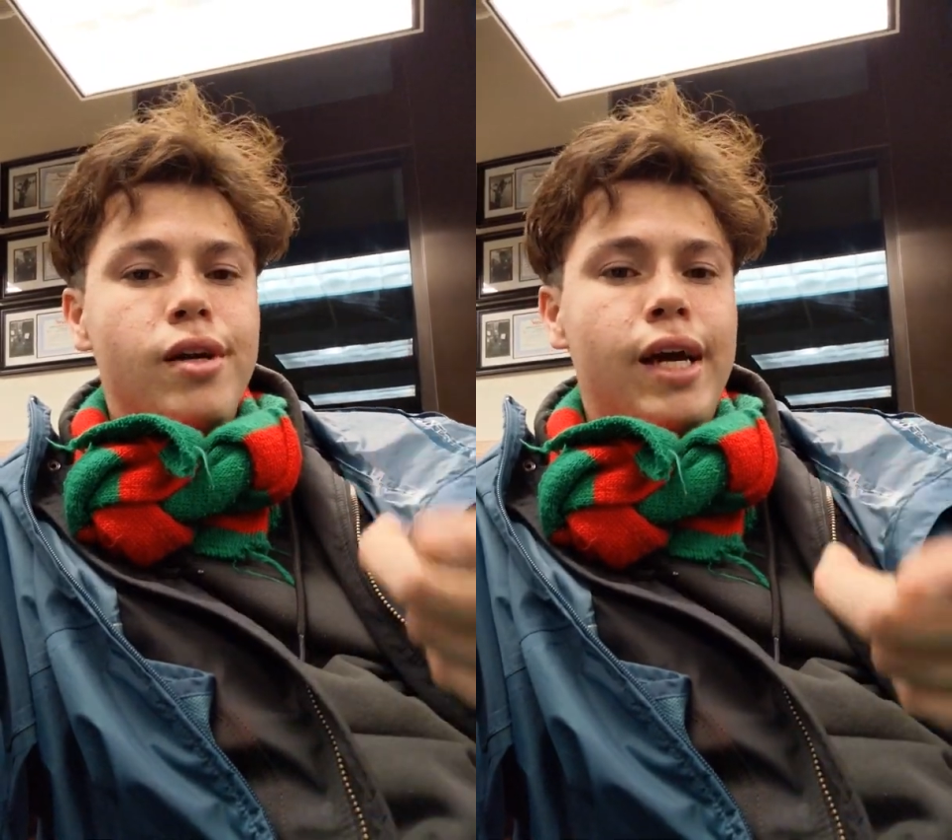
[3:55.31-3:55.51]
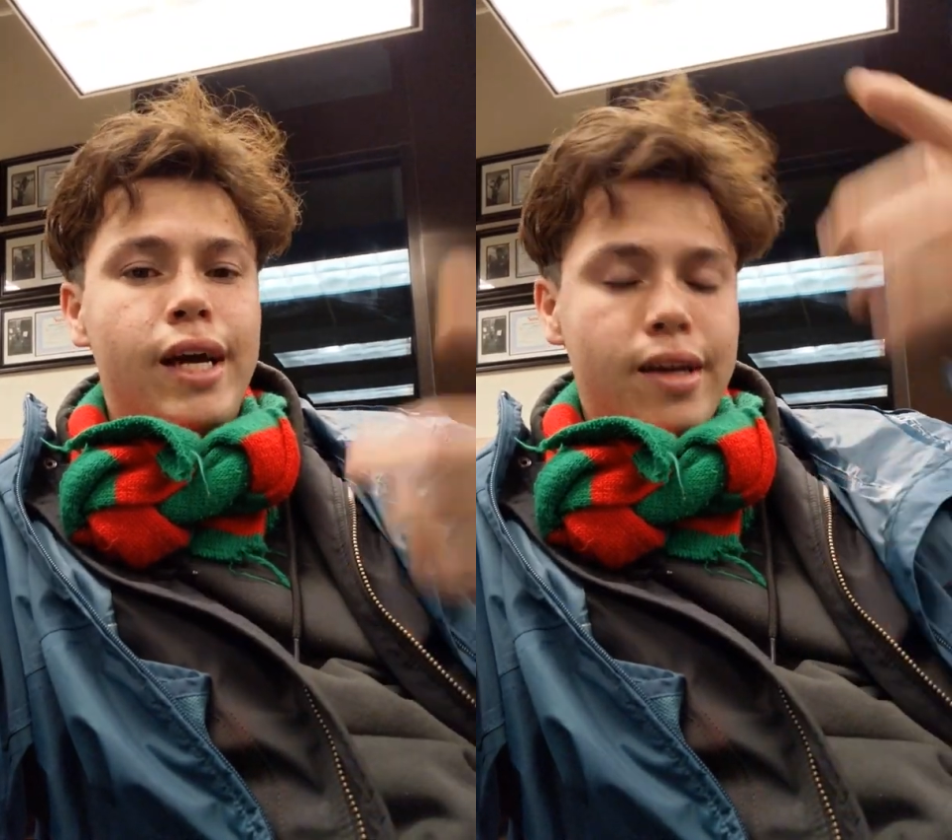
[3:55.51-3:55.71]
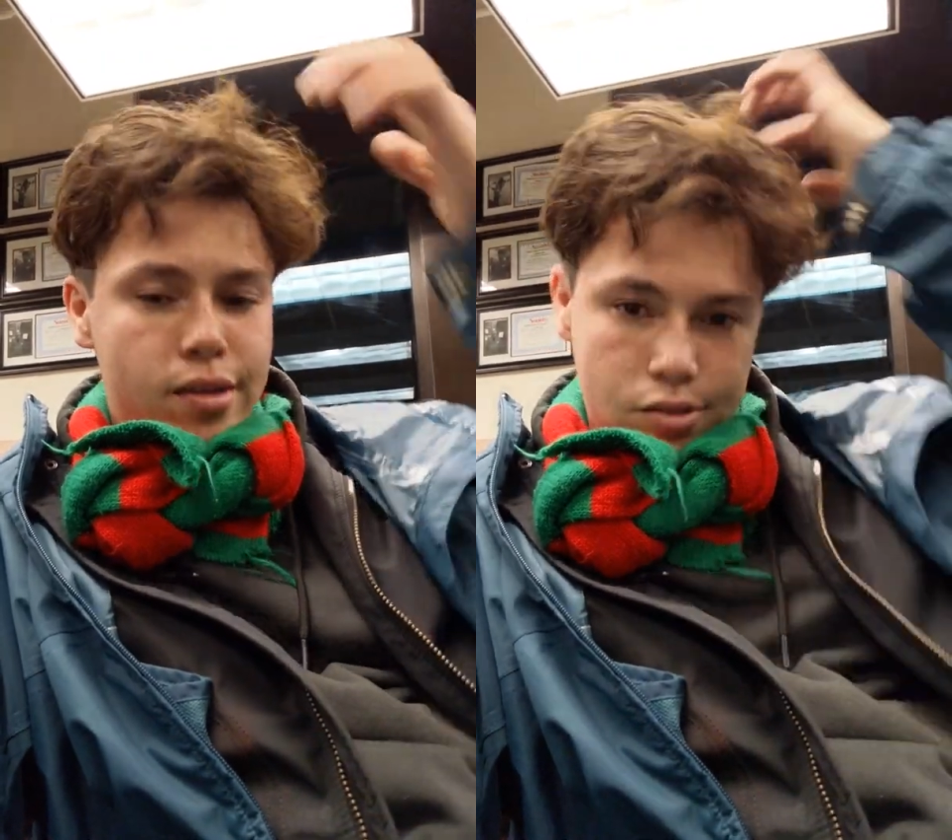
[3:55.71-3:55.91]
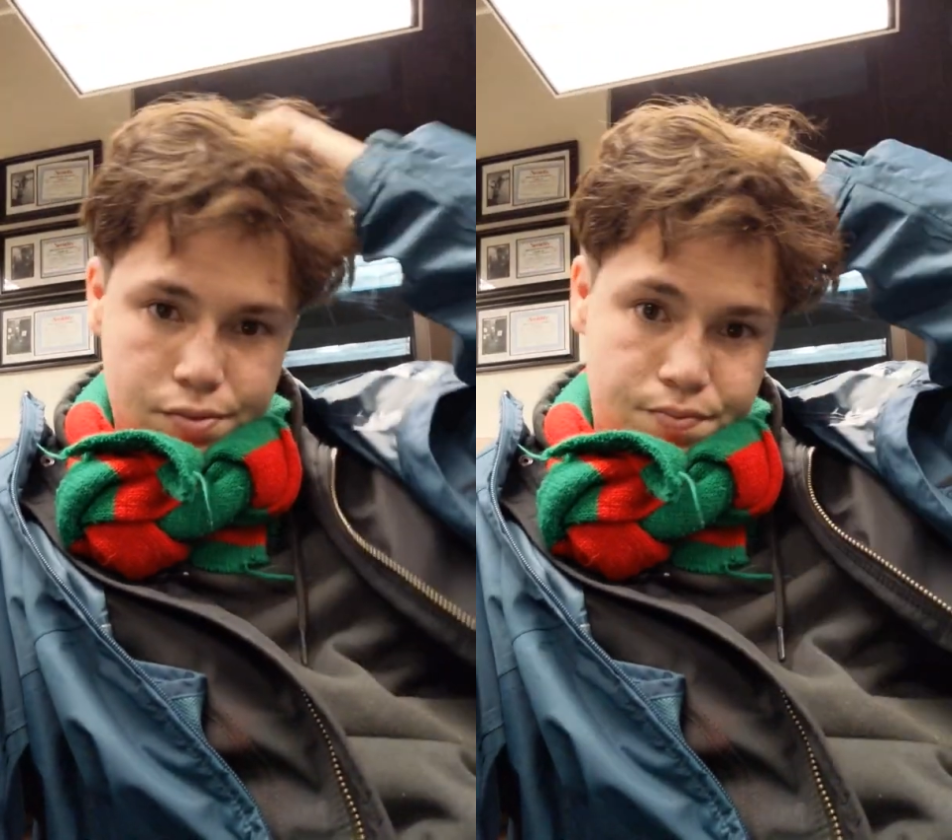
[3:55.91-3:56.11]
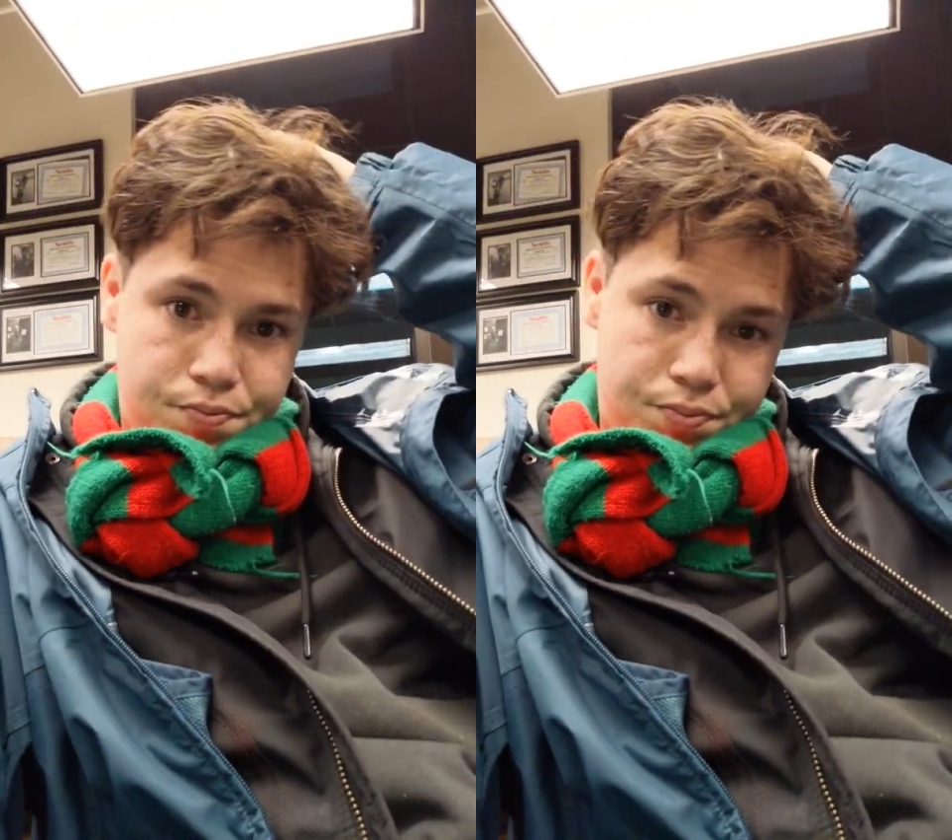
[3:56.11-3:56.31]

And